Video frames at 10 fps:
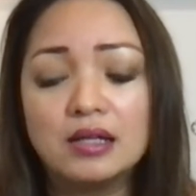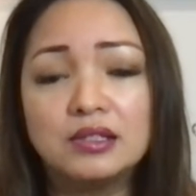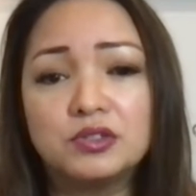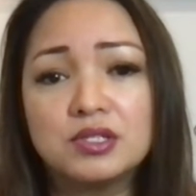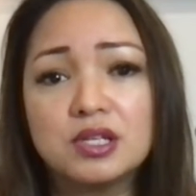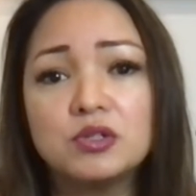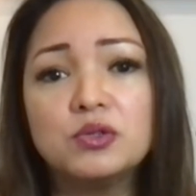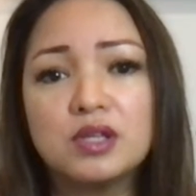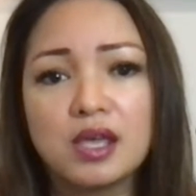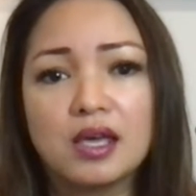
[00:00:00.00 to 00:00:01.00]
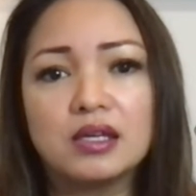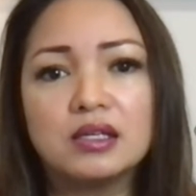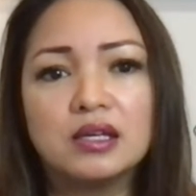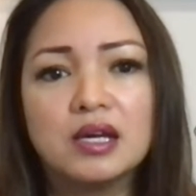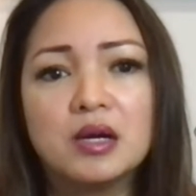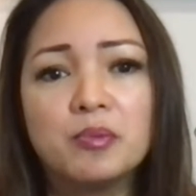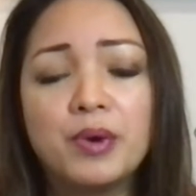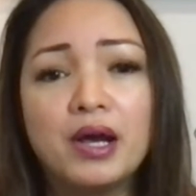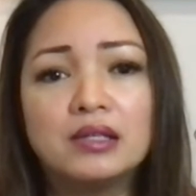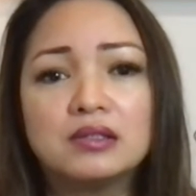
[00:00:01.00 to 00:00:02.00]
dito sa UK.
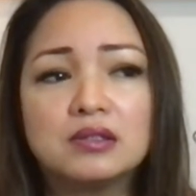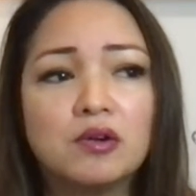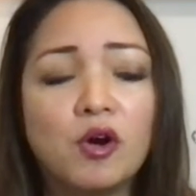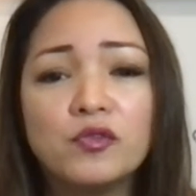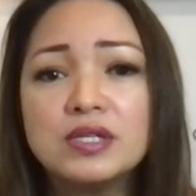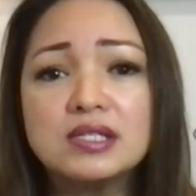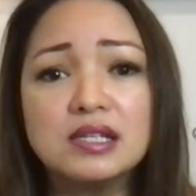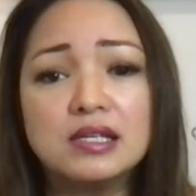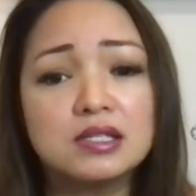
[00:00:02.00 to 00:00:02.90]
But obviously,